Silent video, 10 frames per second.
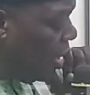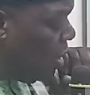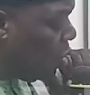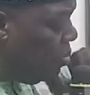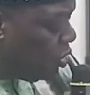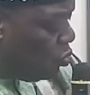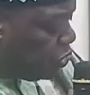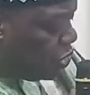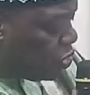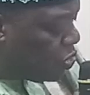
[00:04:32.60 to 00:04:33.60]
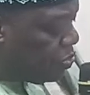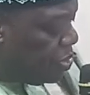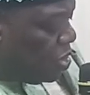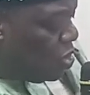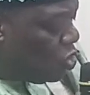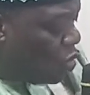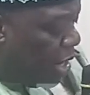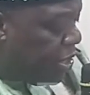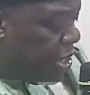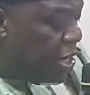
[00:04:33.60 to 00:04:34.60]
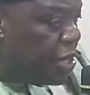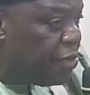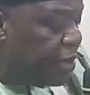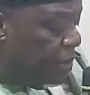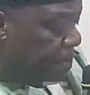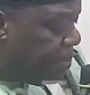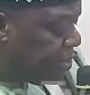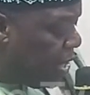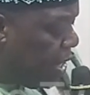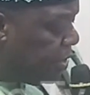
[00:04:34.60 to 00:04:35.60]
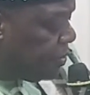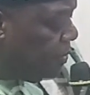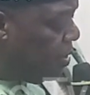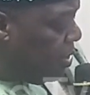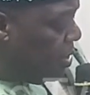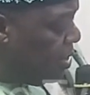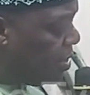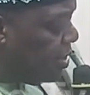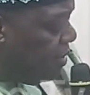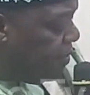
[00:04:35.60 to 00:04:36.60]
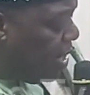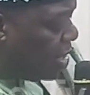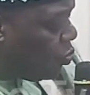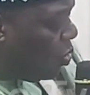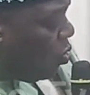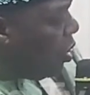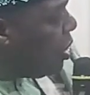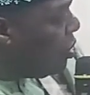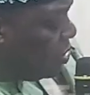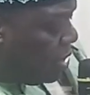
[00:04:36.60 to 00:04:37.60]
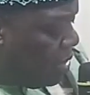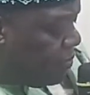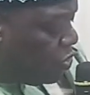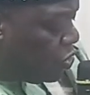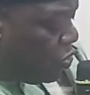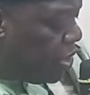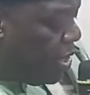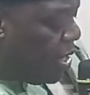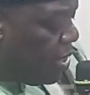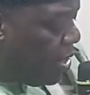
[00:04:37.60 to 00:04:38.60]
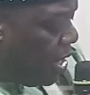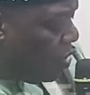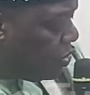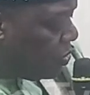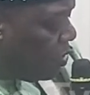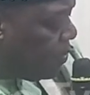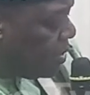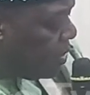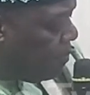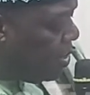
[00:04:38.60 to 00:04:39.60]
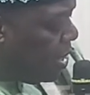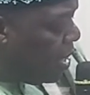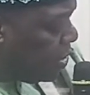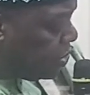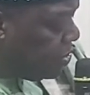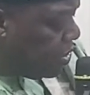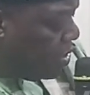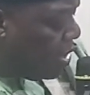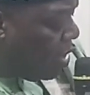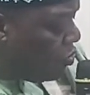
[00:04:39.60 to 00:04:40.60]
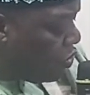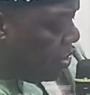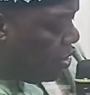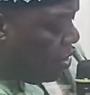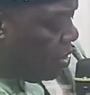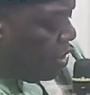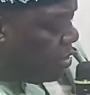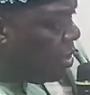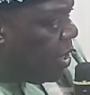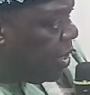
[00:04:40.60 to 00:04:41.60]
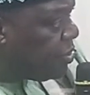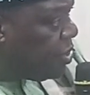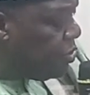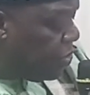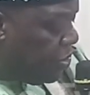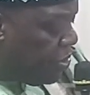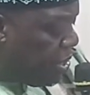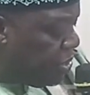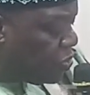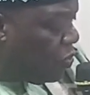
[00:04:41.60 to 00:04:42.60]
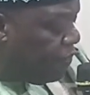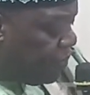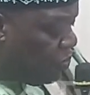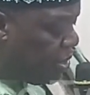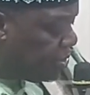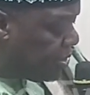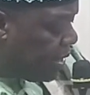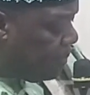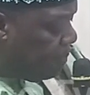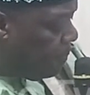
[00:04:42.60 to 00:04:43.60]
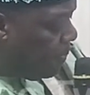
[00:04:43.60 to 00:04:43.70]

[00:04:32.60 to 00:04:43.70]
The Commission wishes to again re-emphasize that even as we go into the gubernatorial and houses of assembly elections in the country in the next 3 days or few days to come,